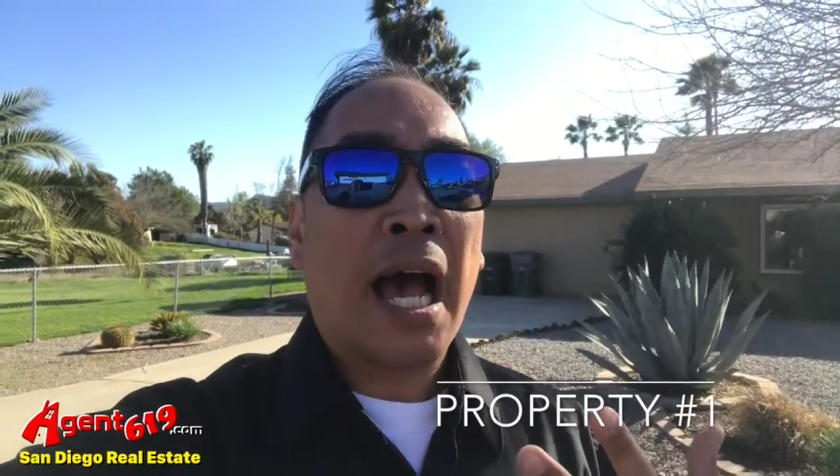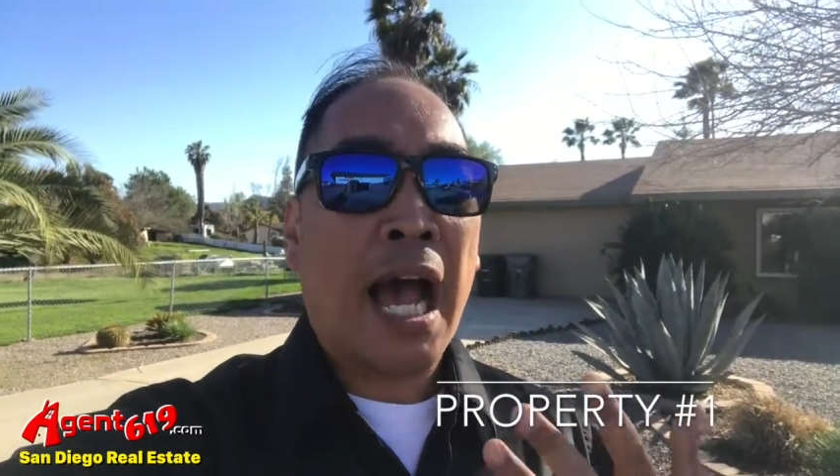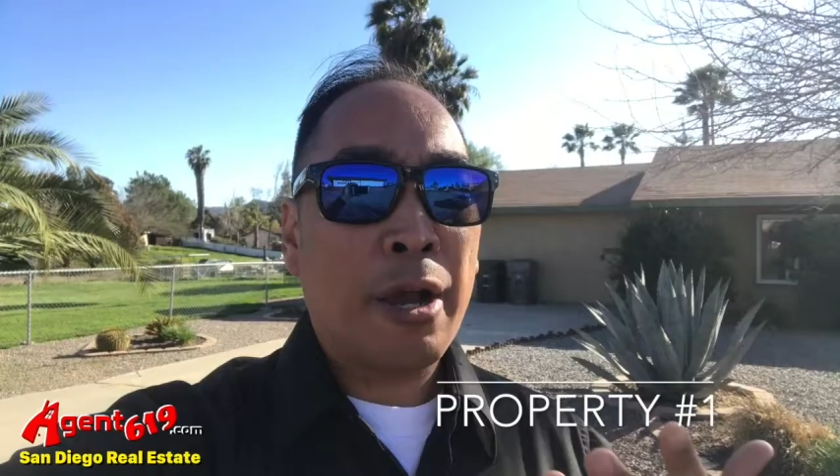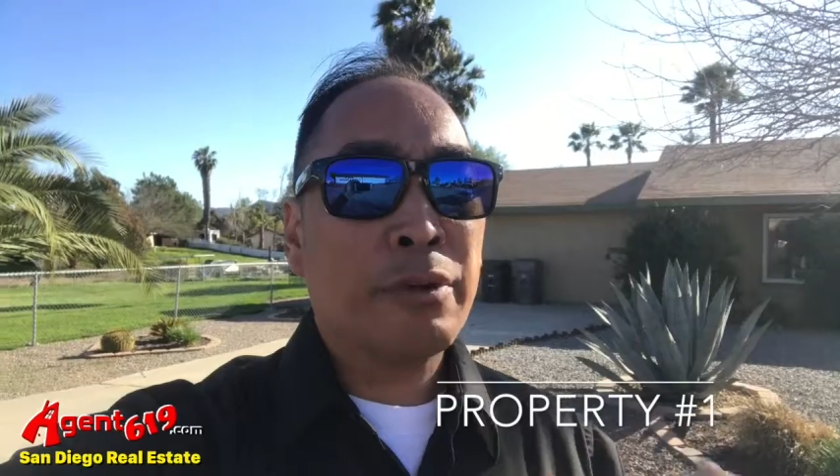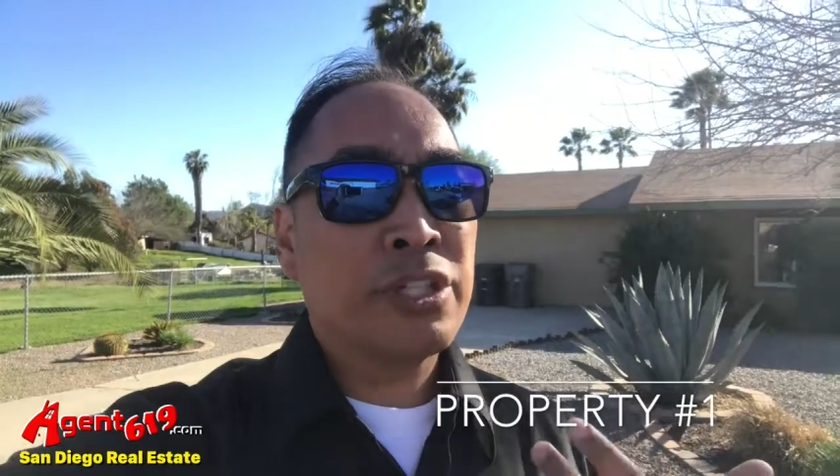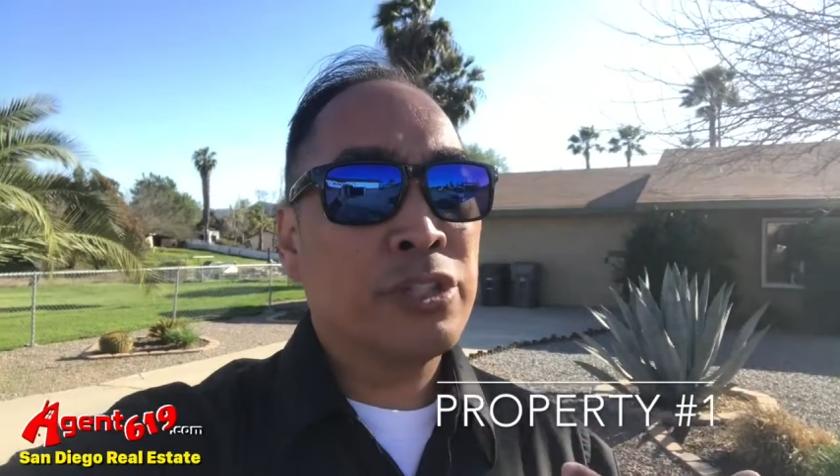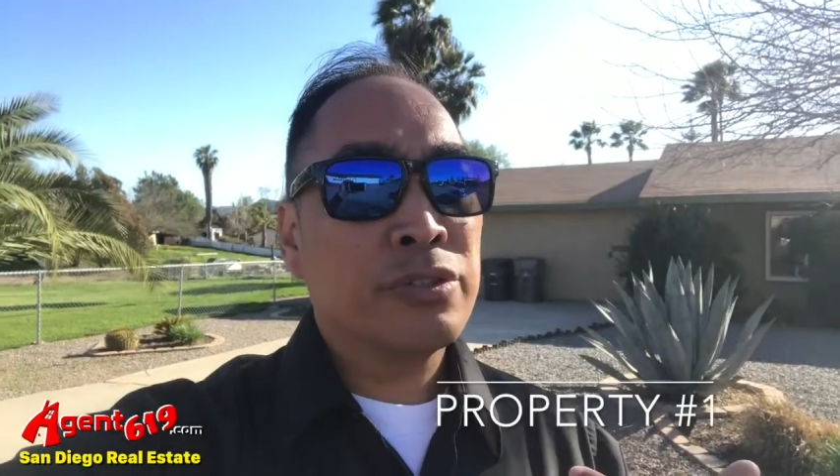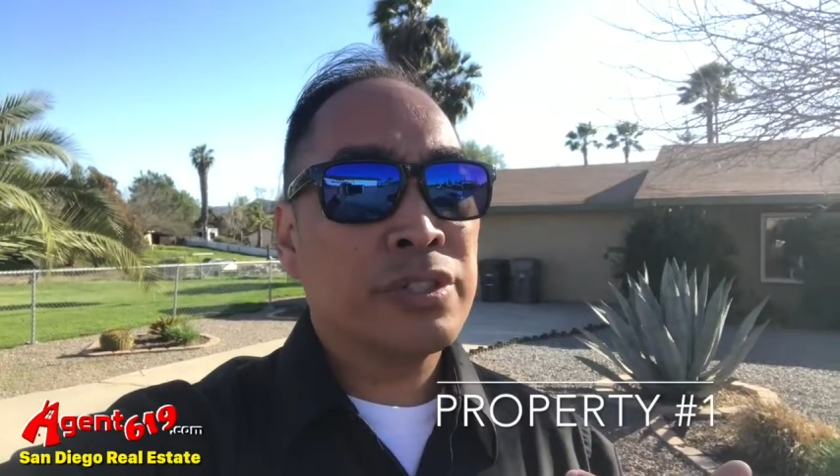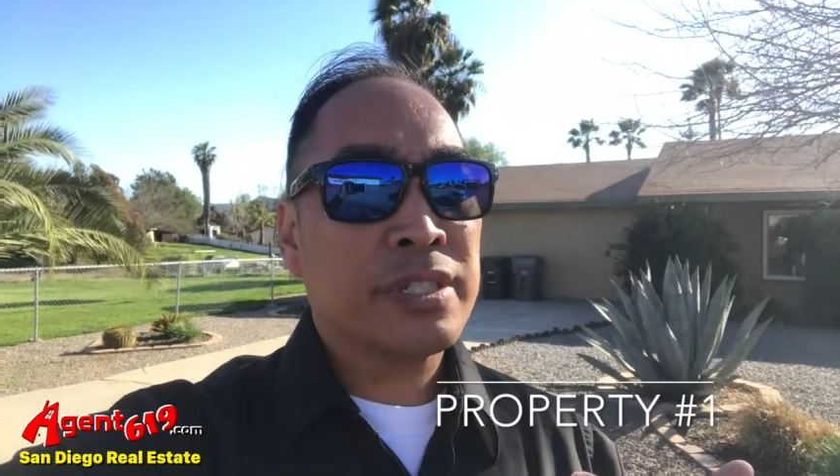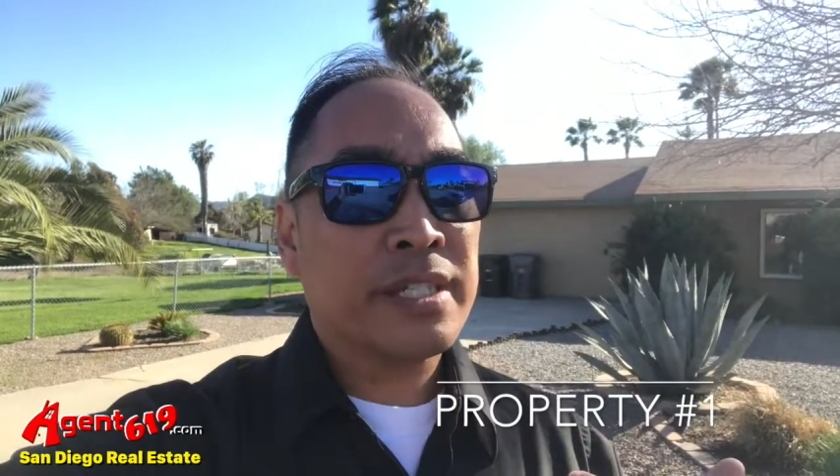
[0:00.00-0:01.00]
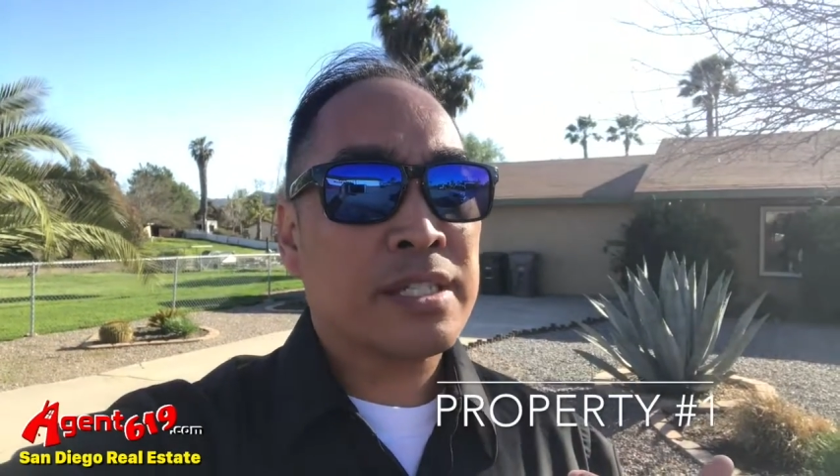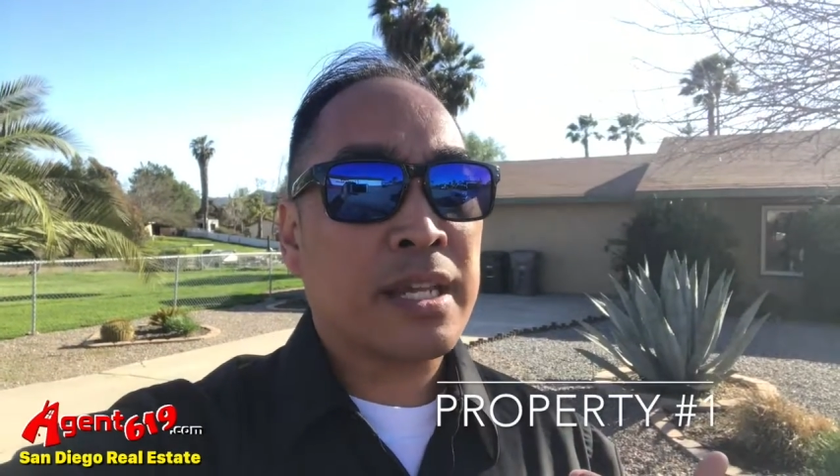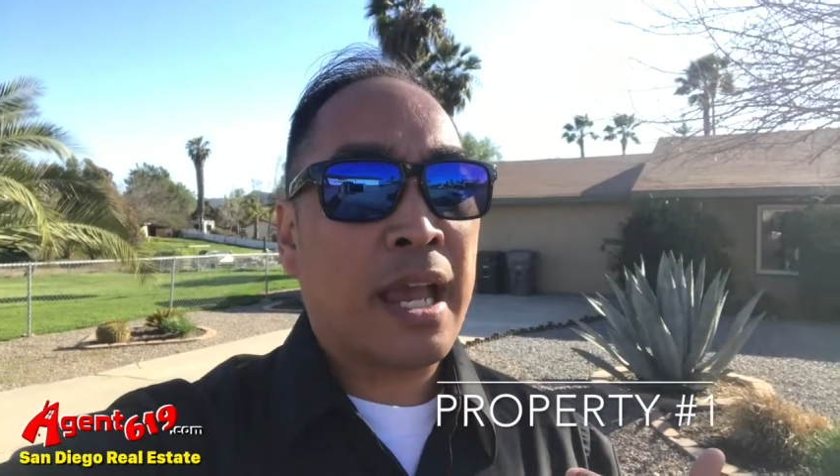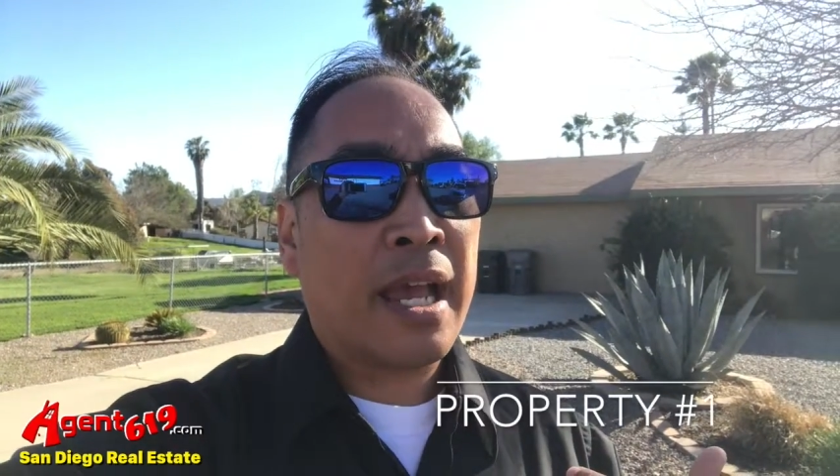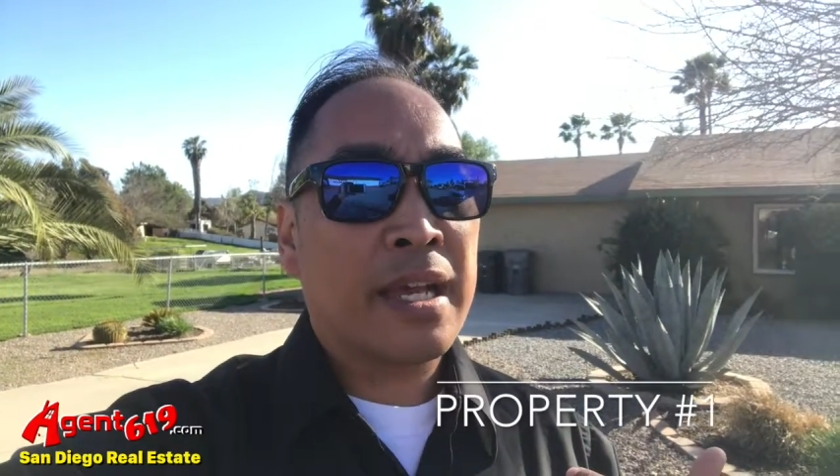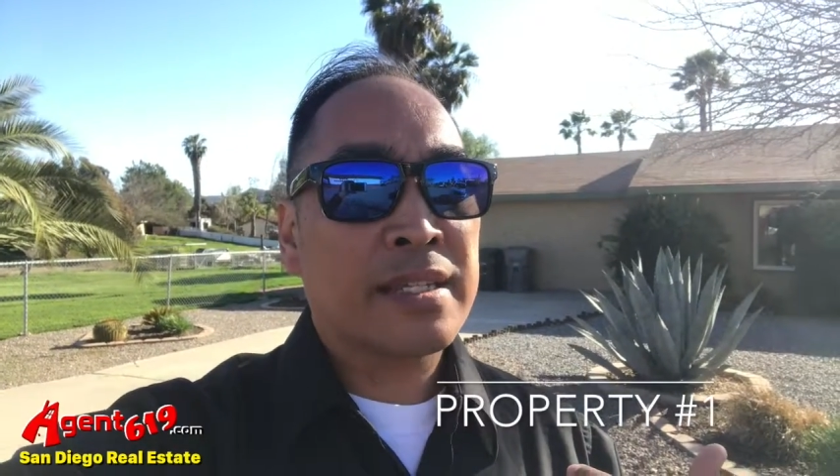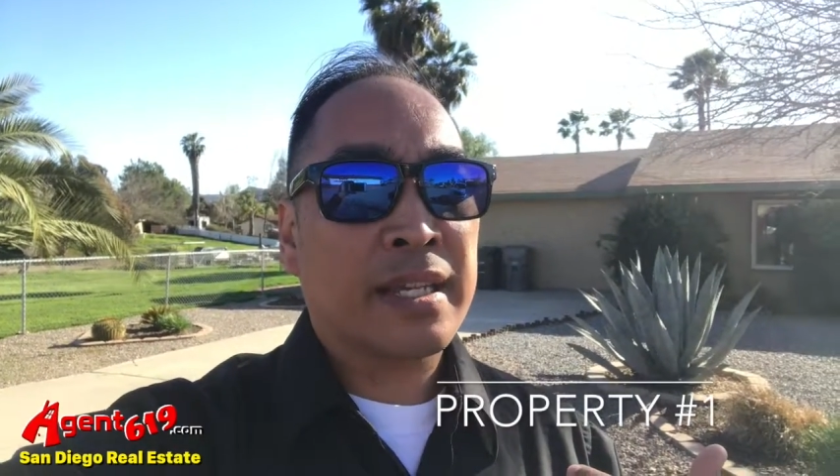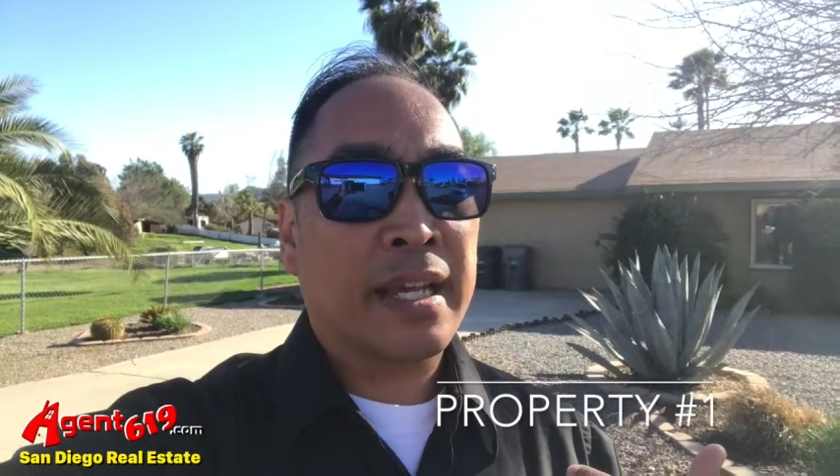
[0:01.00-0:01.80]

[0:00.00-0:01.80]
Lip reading: I would use this as